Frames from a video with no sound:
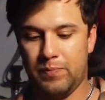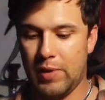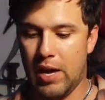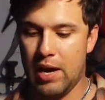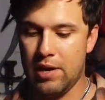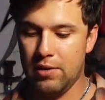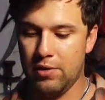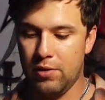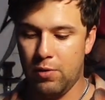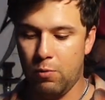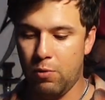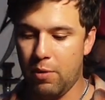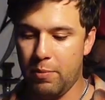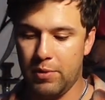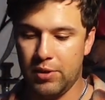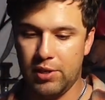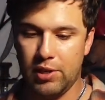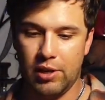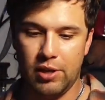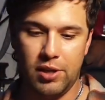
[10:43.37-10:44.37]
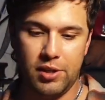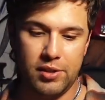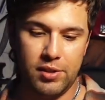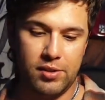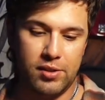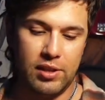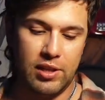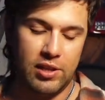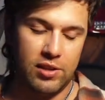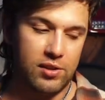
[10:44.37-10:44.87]
I don't know what material
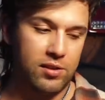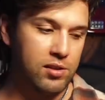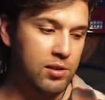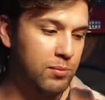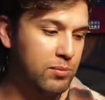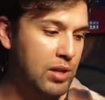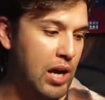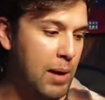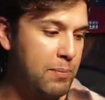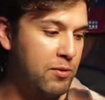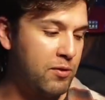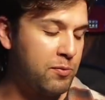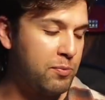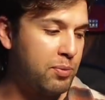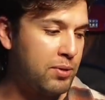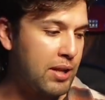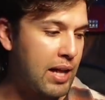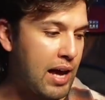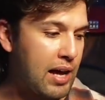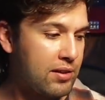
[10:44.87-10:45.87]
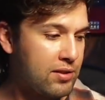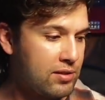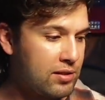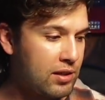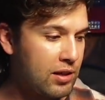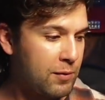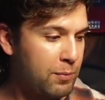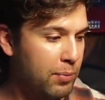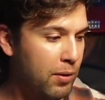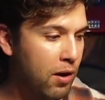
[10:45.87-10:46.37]
this is, some type of
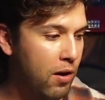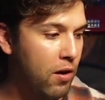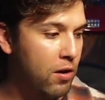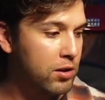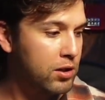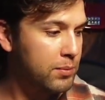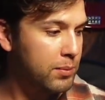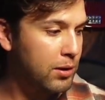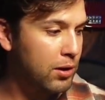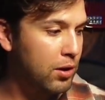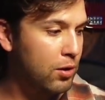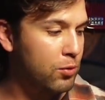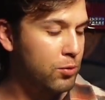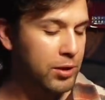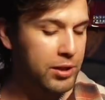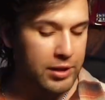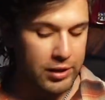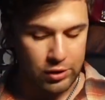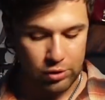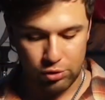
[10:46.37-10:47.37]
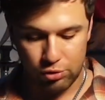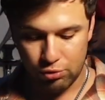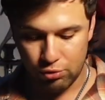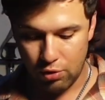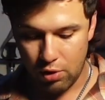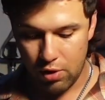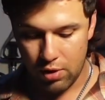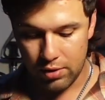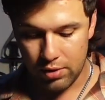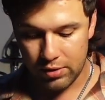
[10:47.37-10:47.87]
plastic, polymer, really
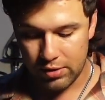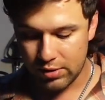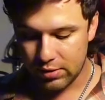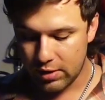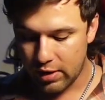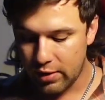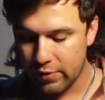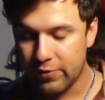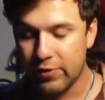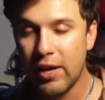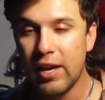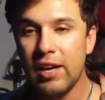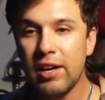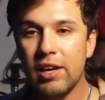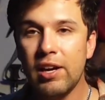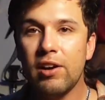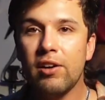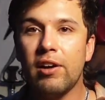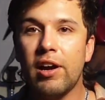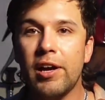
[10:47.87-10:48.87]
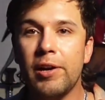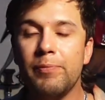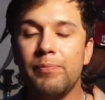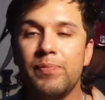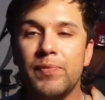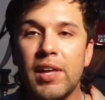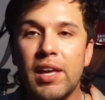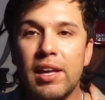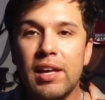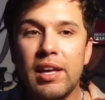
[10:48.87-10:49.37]
strong stuff, right?
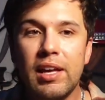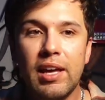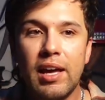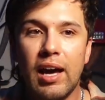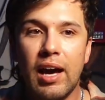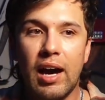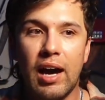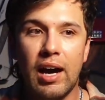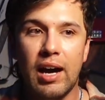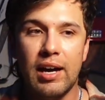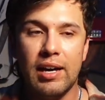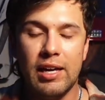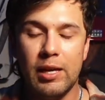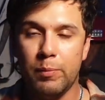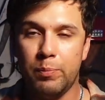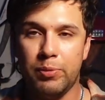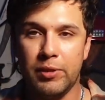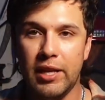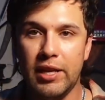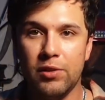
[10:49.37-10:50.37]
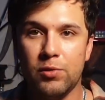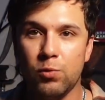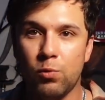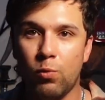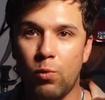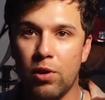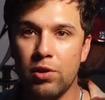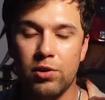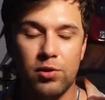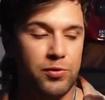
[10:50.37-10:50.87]
It plays
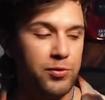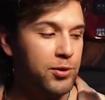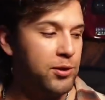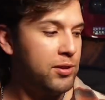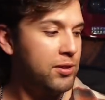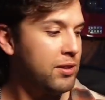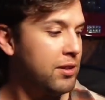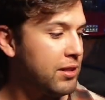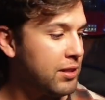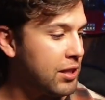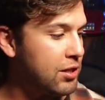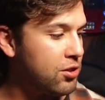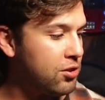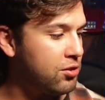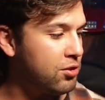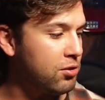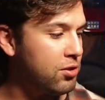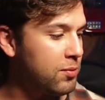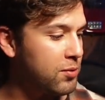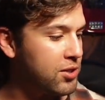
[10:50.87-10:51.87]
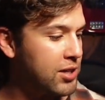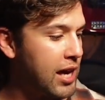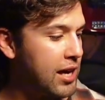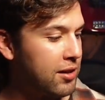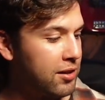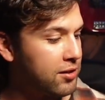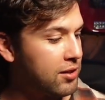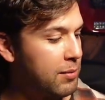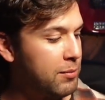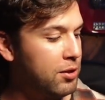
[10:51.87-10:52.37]
wonderful. Let's just do some
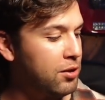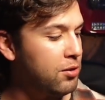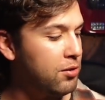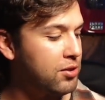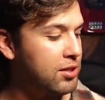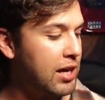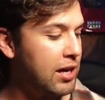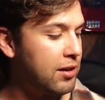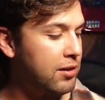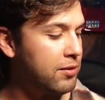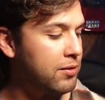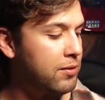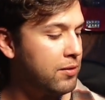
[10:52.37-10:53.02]
scales. I'm gonna do a scale.